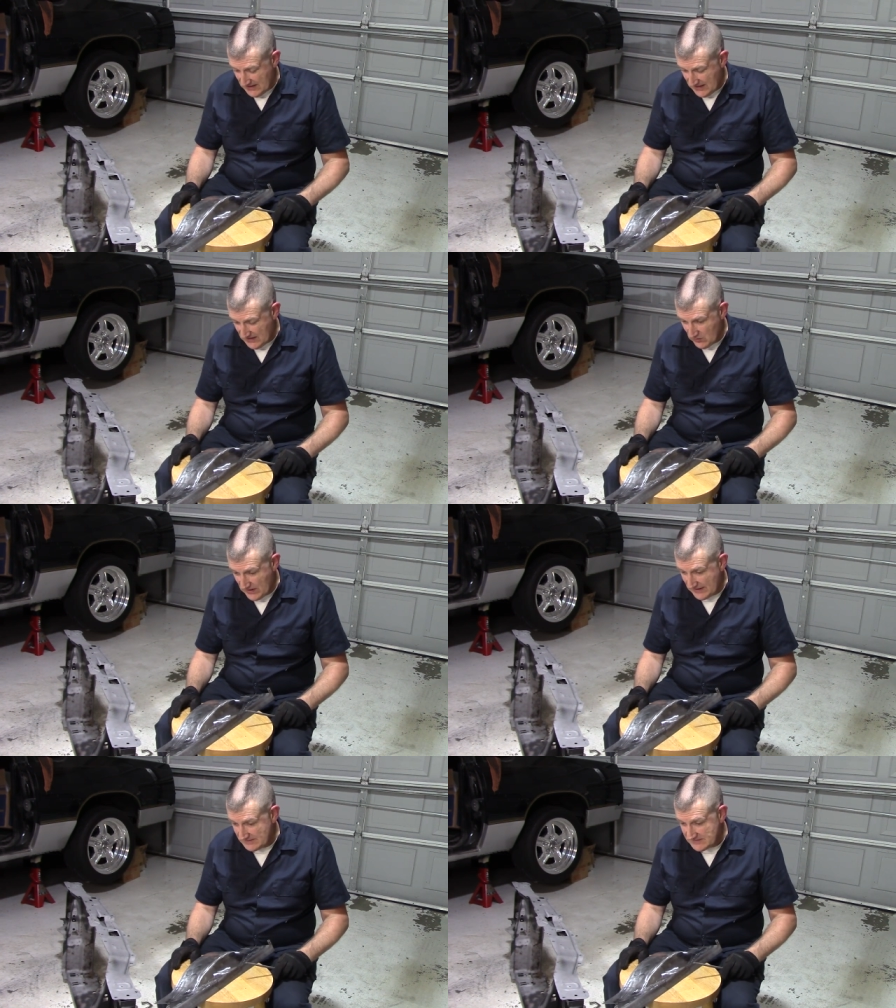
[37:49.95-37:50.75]

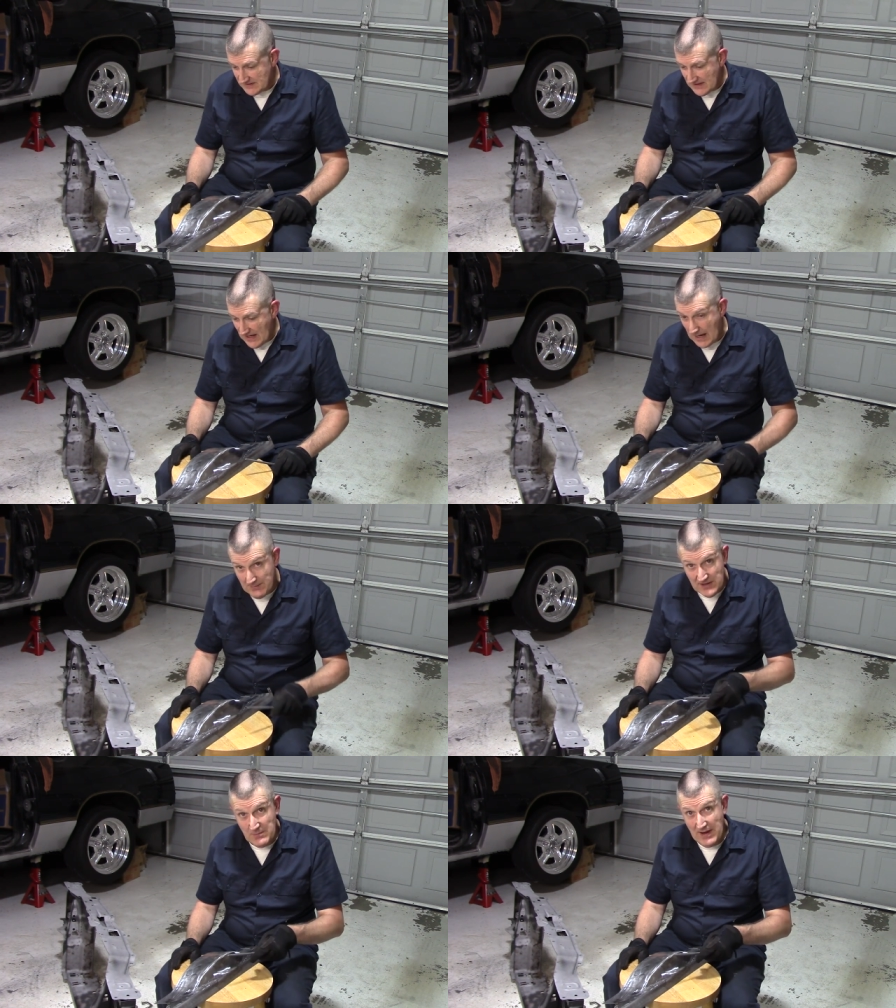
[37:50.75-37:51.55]
Anyway, I'm
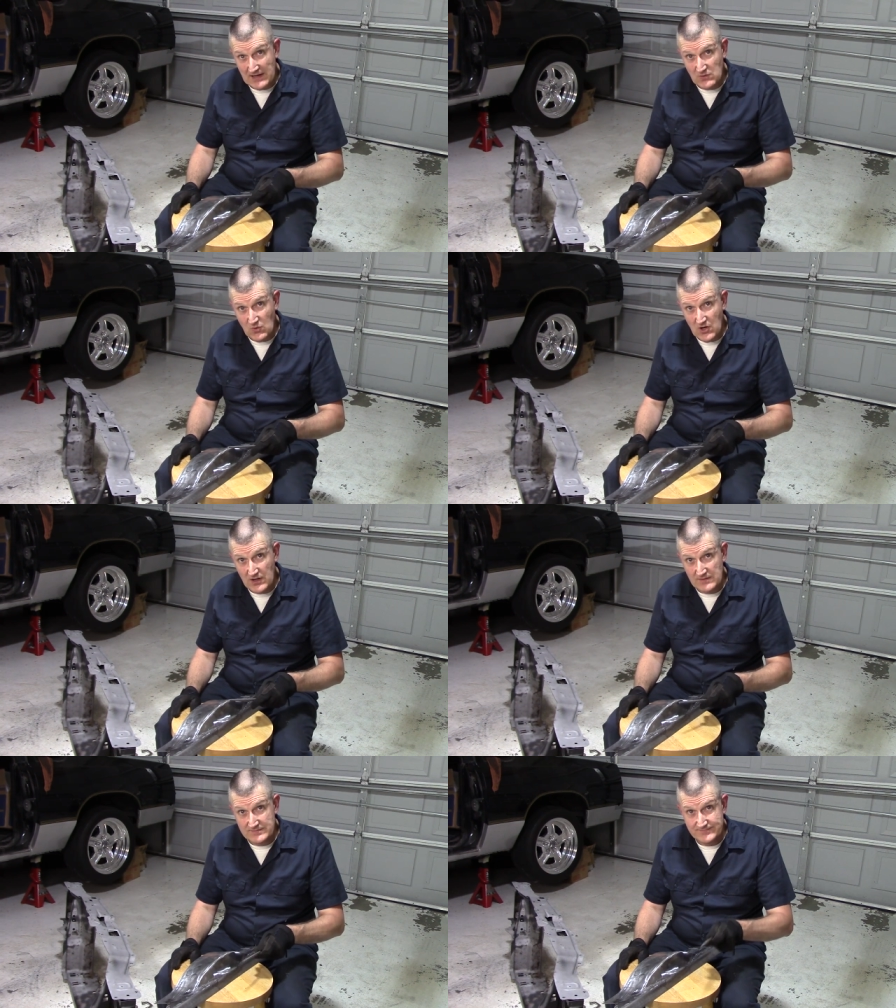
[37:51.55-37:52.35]
going to get back to
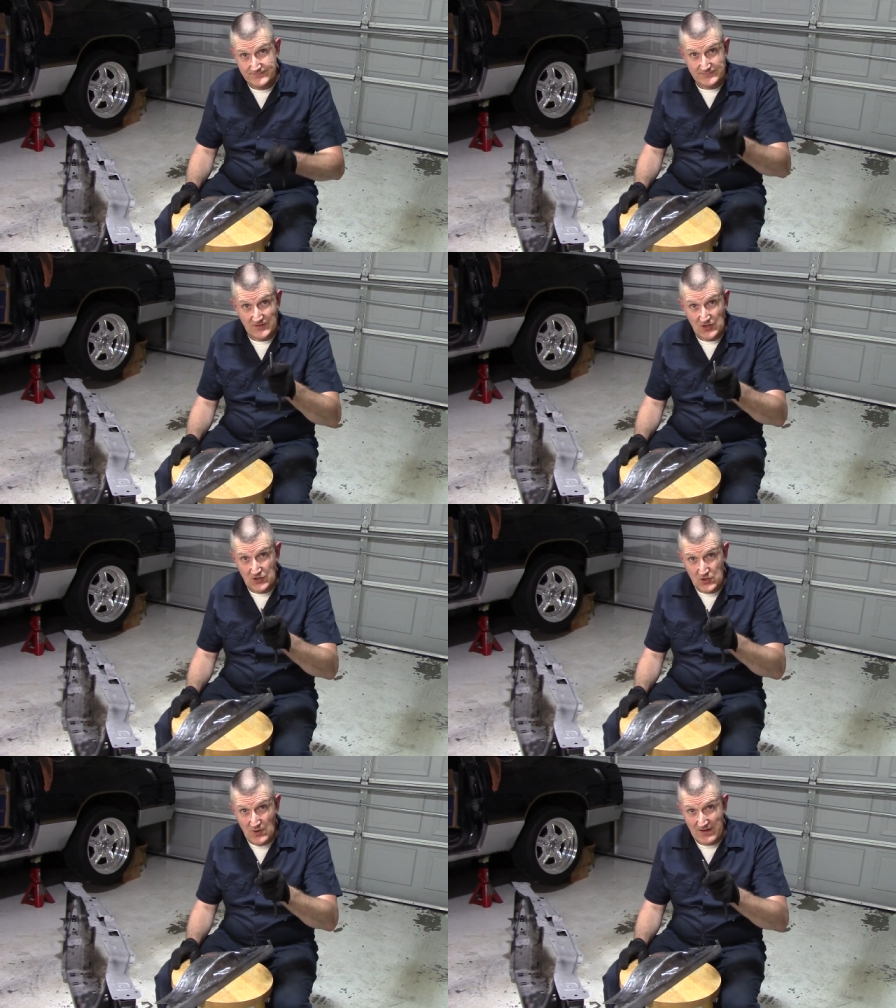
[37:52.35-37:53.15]
work.
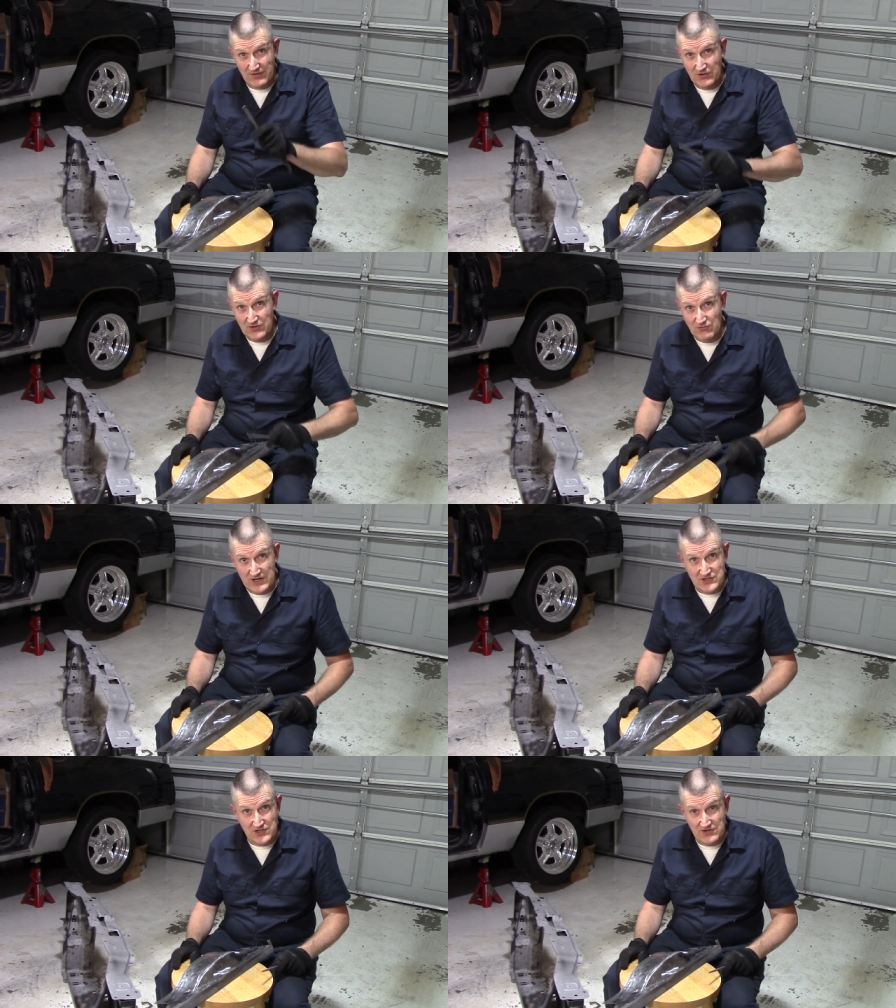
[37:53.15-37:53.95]
You have a good
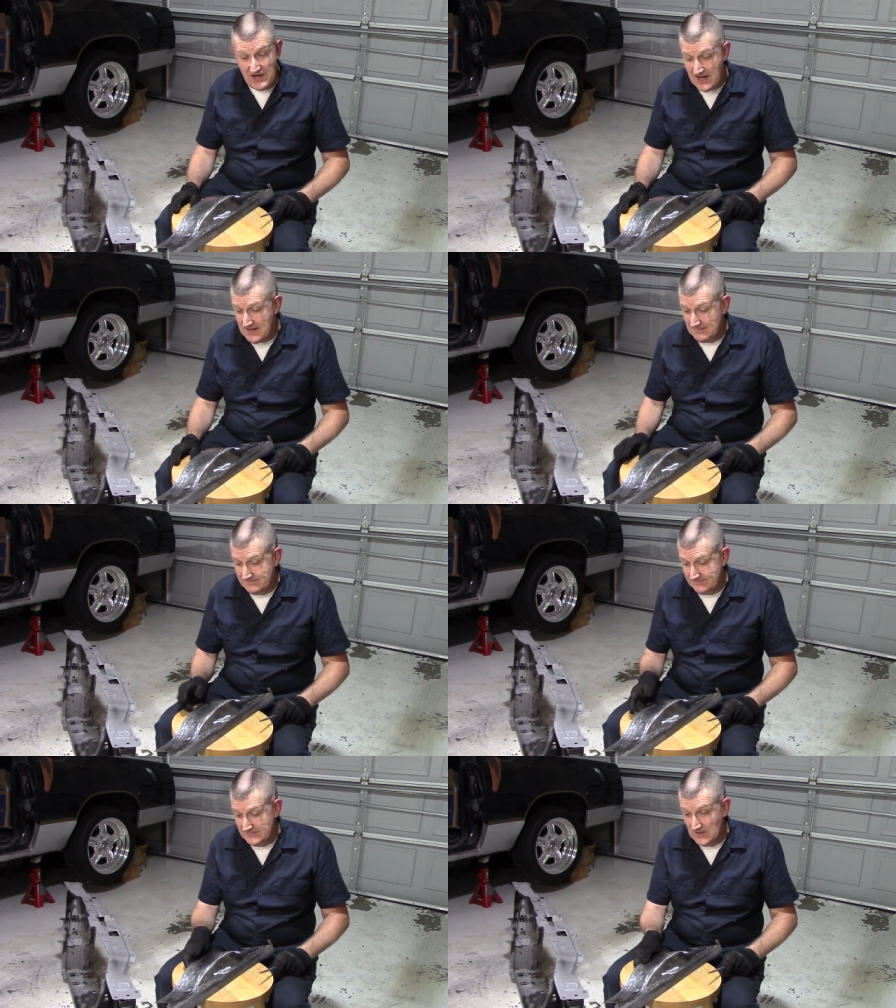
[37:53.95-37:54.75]
rest of your day.
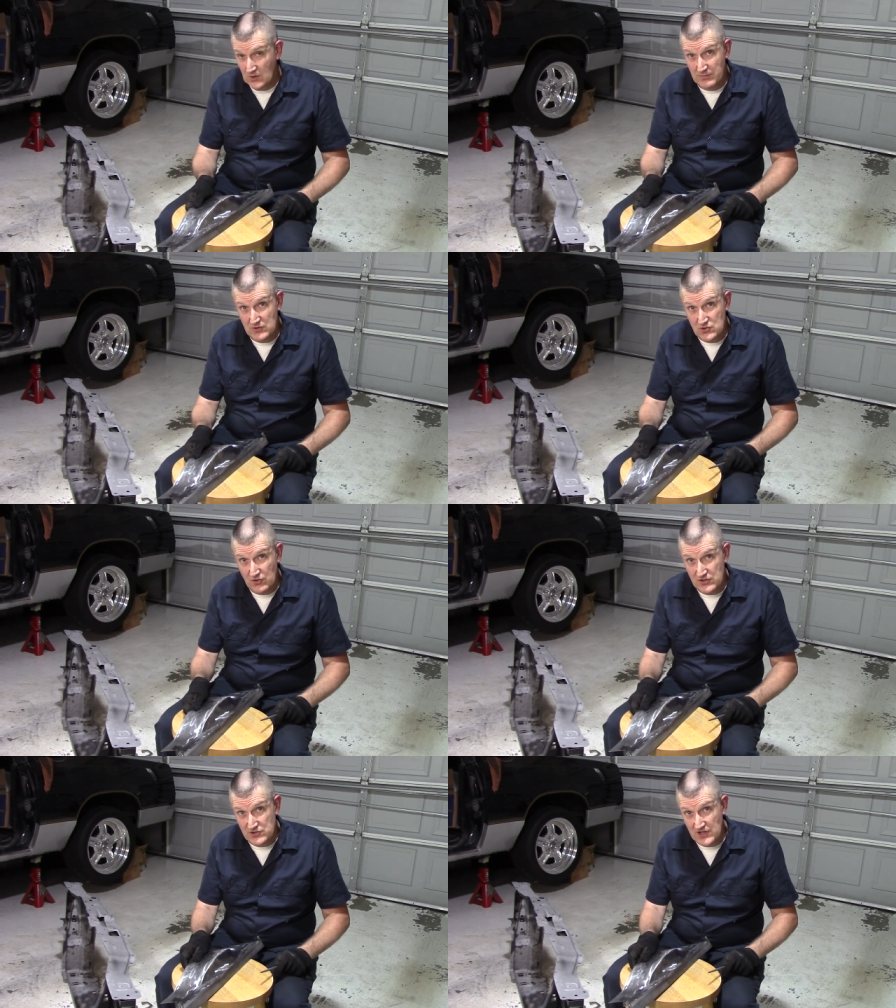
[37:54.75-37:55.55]
Hope you
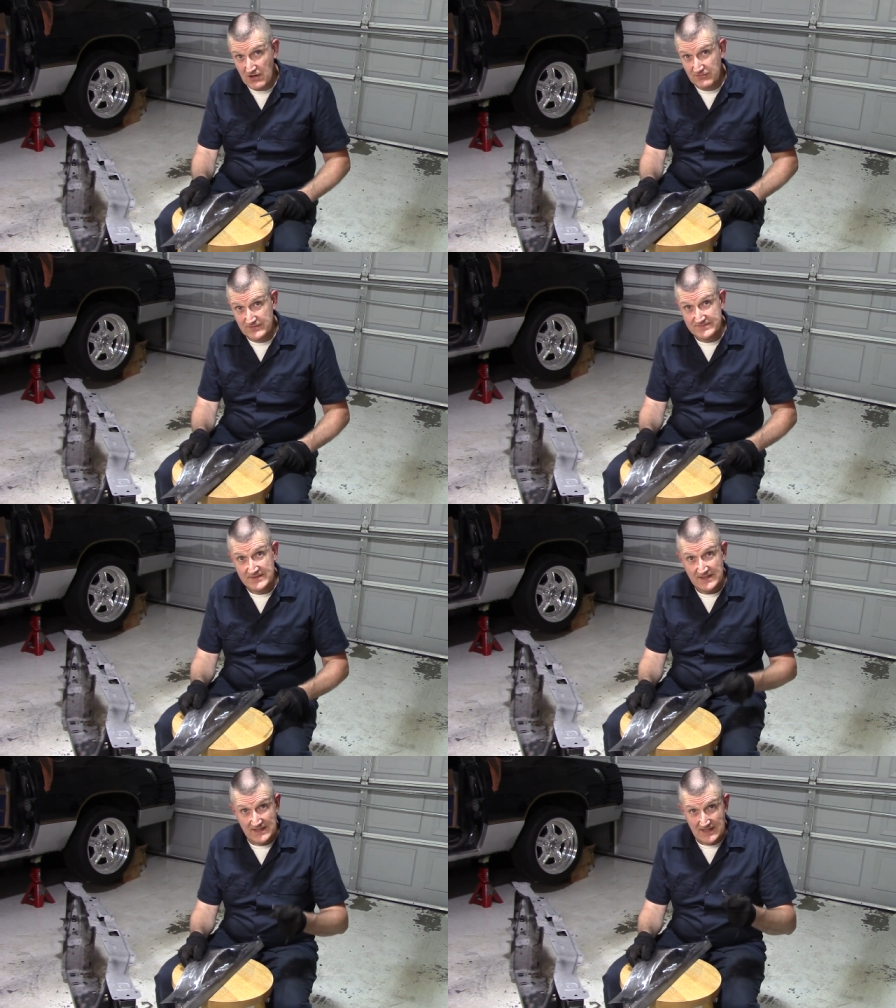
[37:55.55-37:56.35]
enjoy yourself.
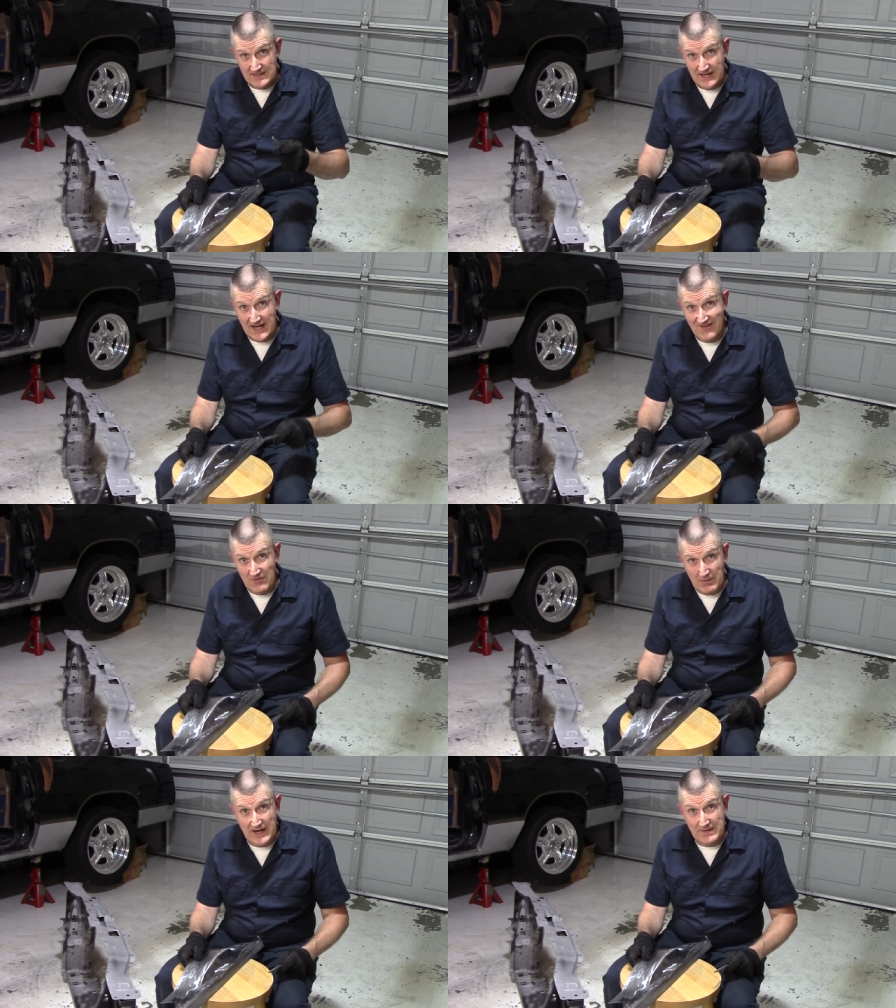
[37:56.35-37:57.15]
Take care,
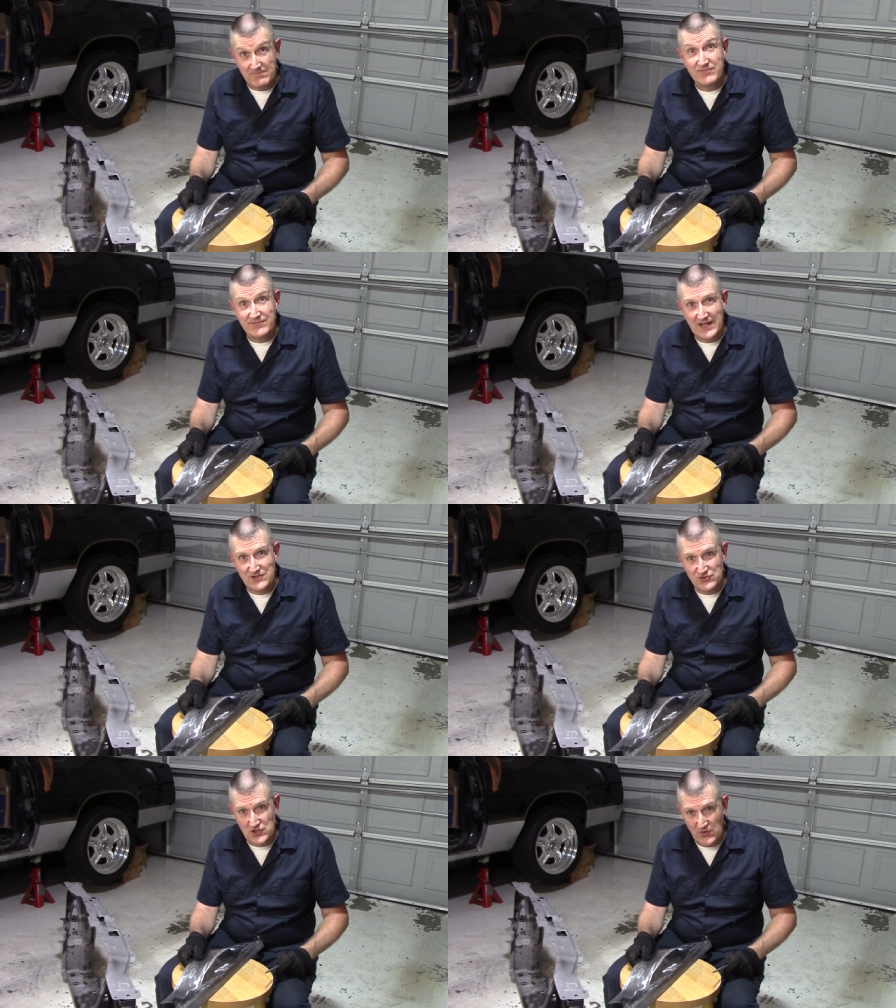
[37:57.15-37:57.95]
everybody.
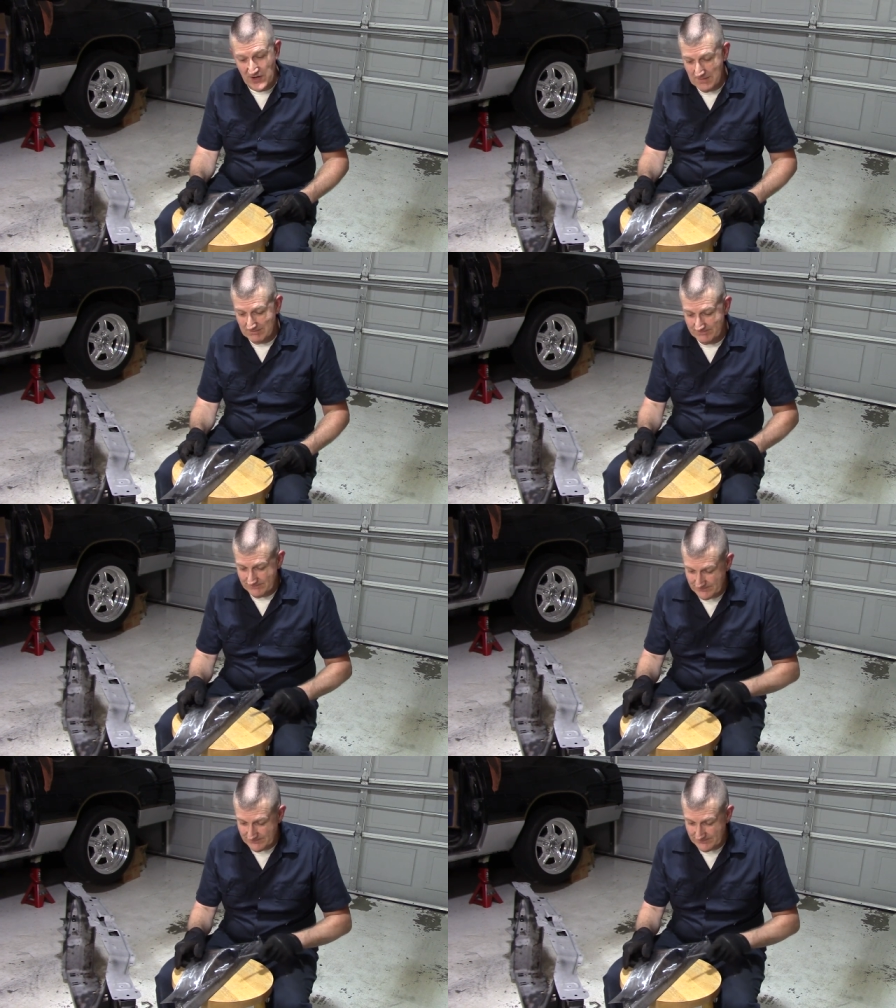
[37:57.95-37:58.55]
Thanks for showing up.